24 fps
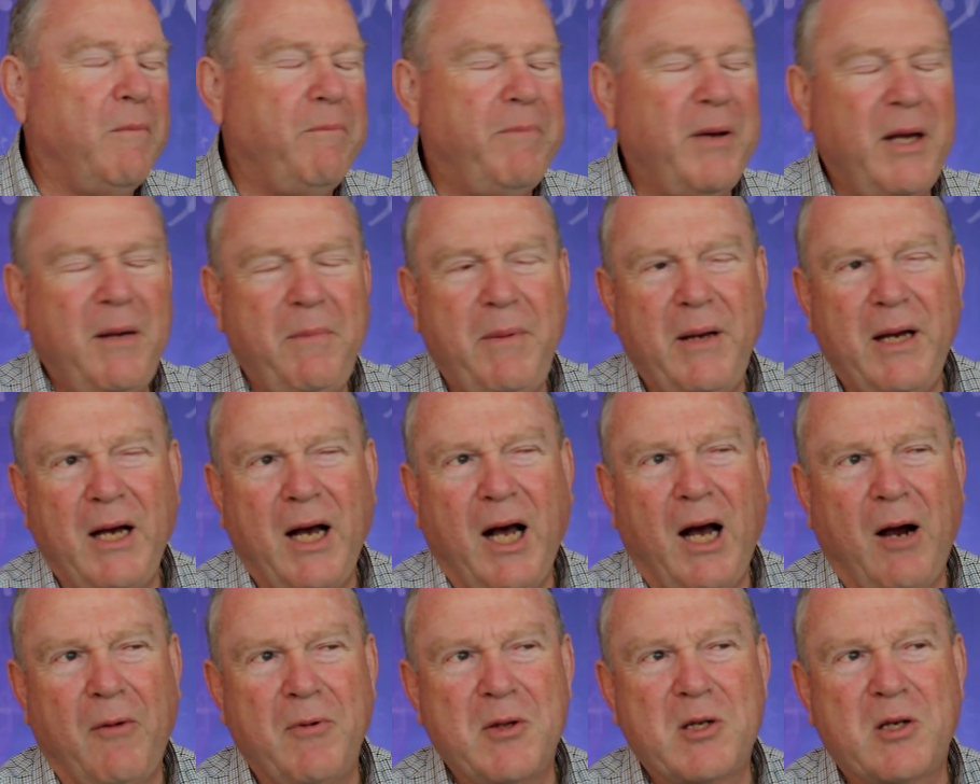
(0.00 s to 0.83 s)
B B
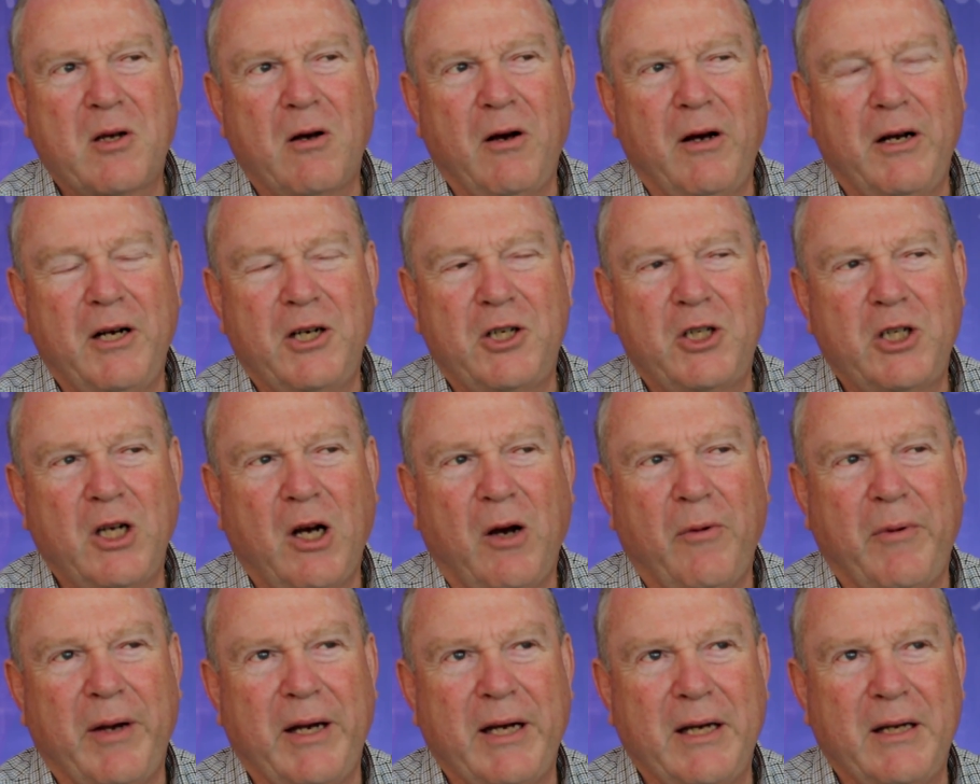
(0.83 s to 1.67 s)
R is kind of
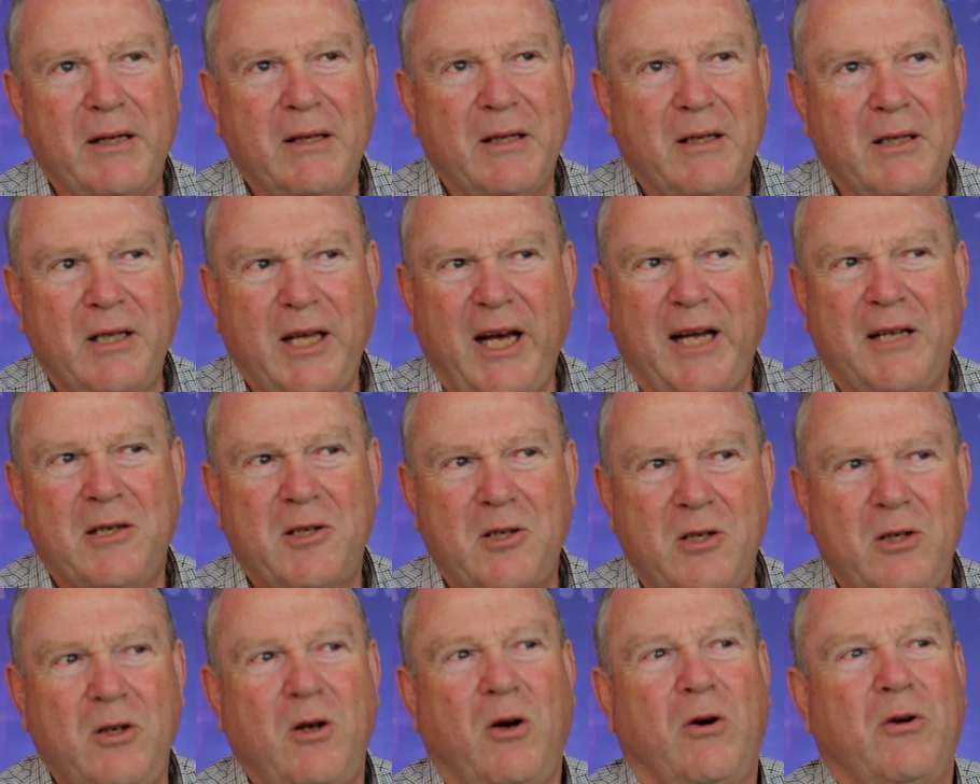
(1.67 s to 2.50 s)
showing
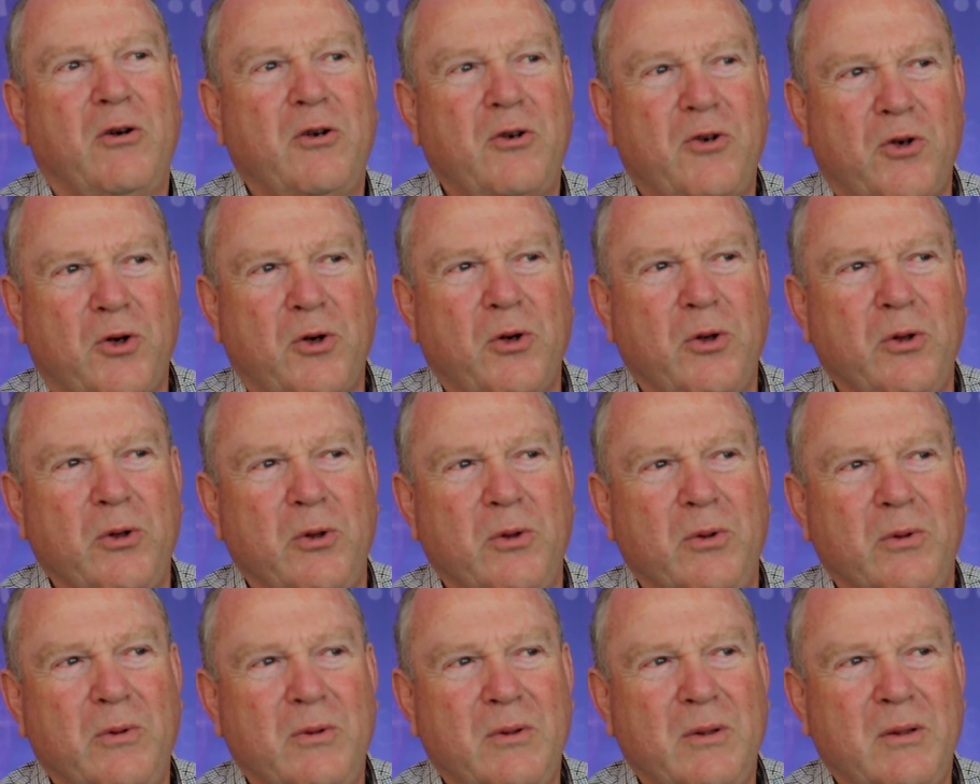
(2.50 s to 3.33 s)
that's not
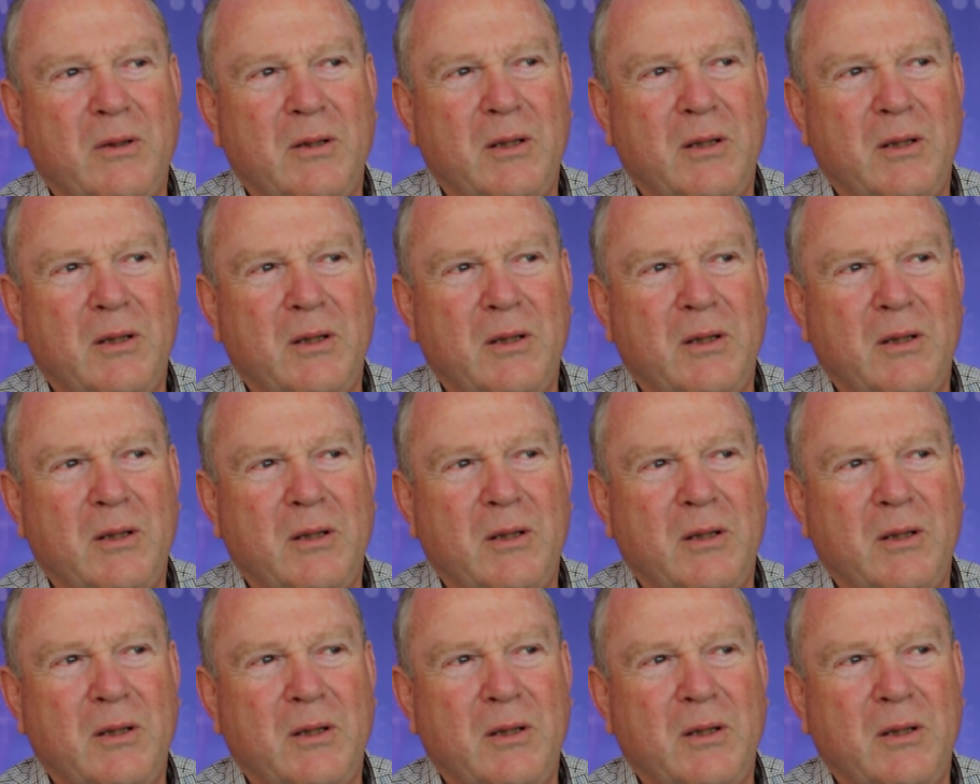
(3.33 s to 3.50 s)
true.